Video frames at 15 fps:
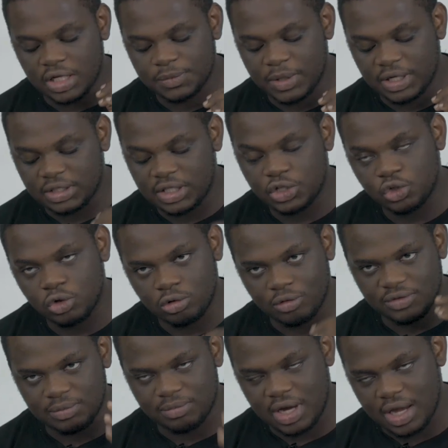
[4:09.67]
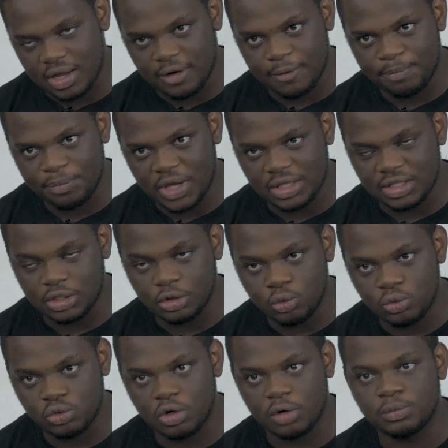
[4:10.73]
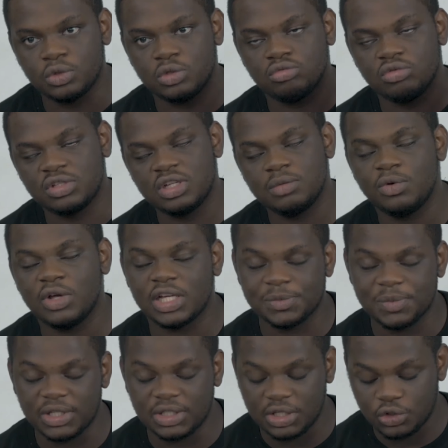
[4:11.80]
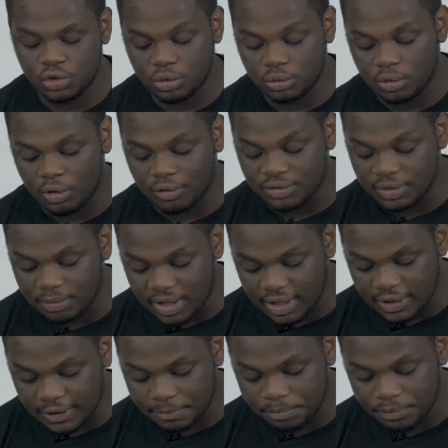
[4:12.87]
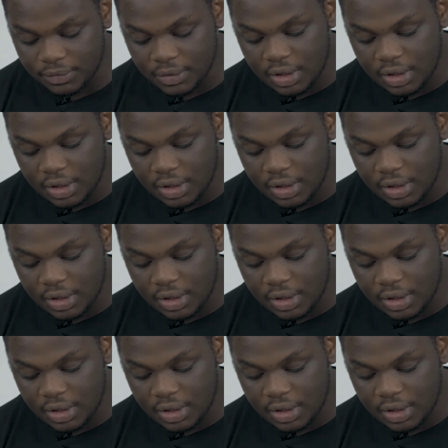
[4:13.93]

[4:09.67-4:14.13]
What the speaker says: expectation of the buyer? Are the goods up to the reasonable expectation of the buyer?